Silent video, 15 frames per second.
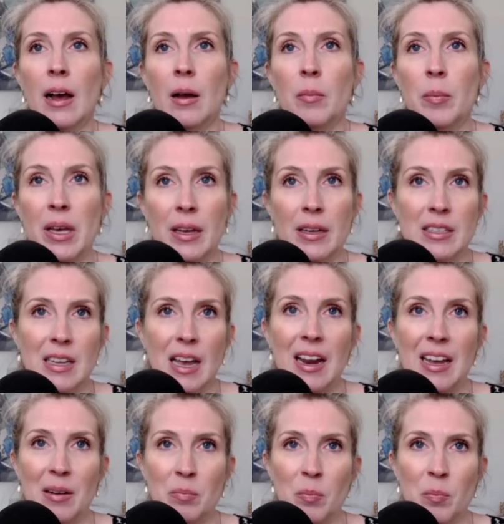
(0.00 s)
Because I
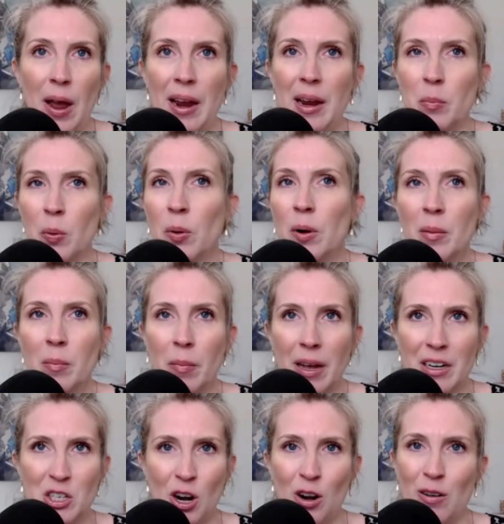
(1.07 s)
had pretty
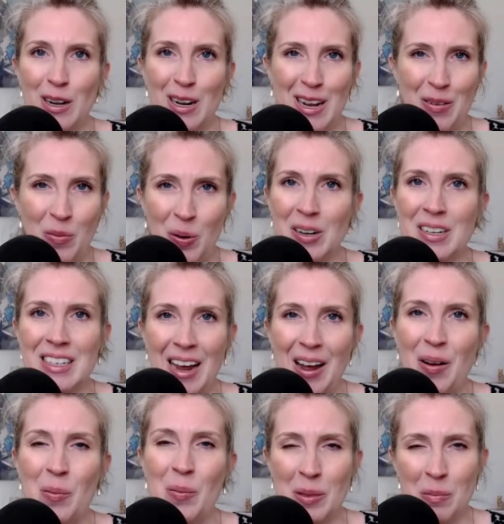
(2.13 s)
much already worked
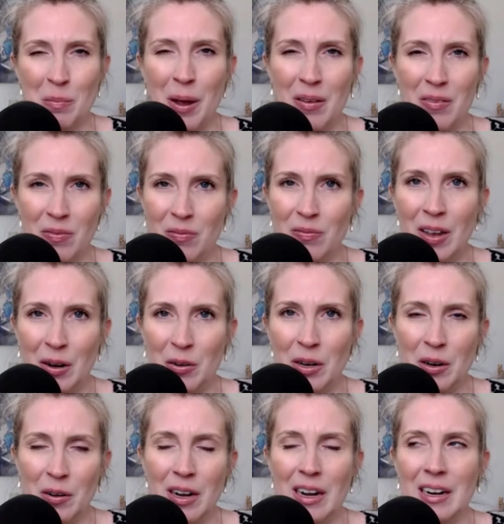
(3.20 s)
out with my
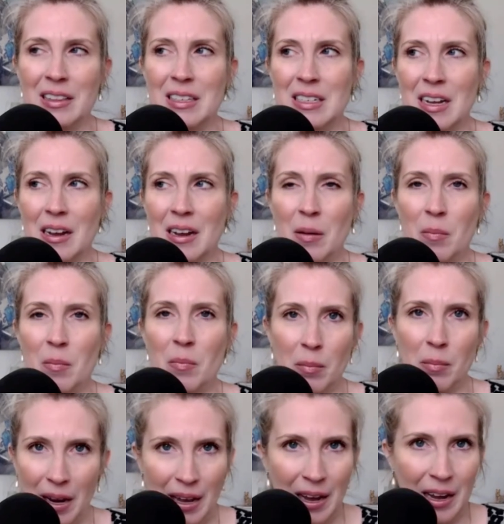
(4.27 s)
veterinarian at the time that
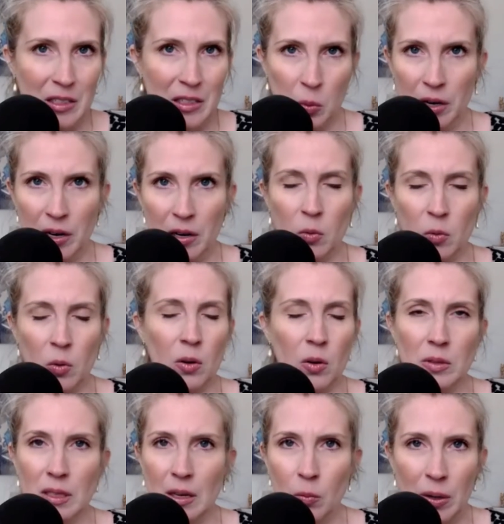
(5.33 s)
my cats were indoor
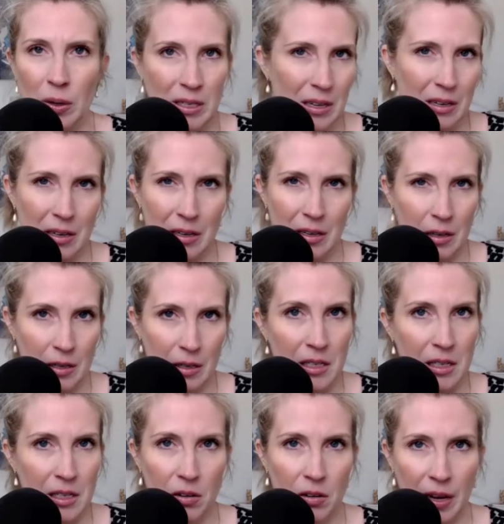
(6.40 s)
only. We didn't need to
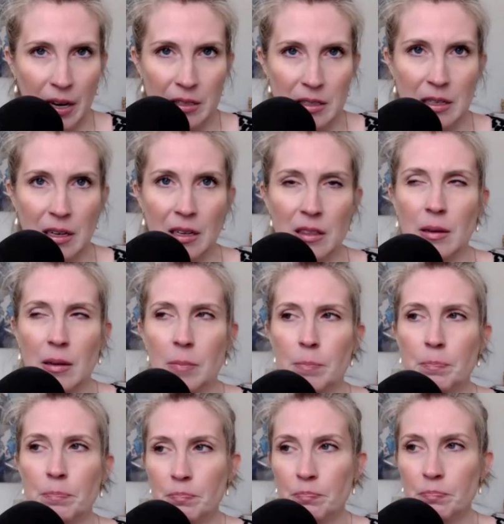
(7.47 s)
continue to vaccinate
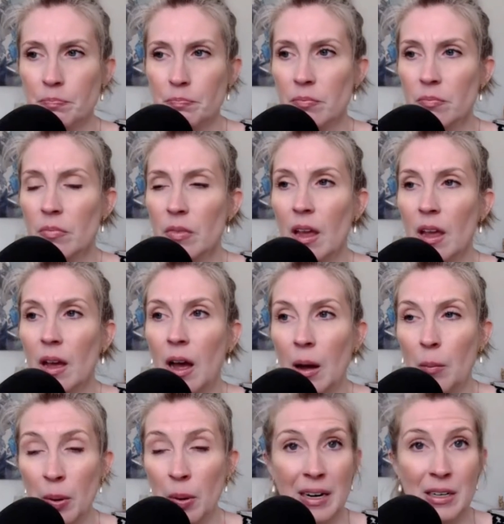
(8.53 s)
them.
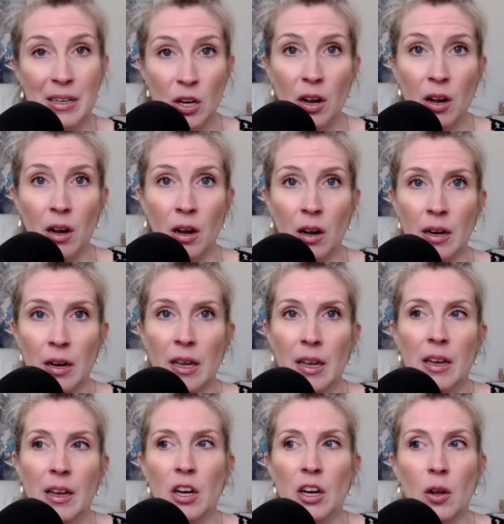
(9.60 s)
But my dog,
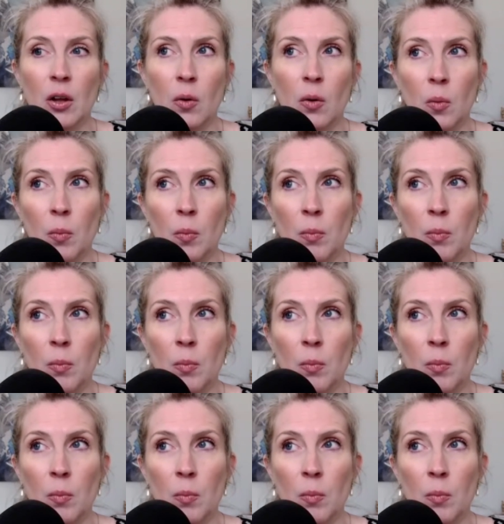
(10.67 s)
where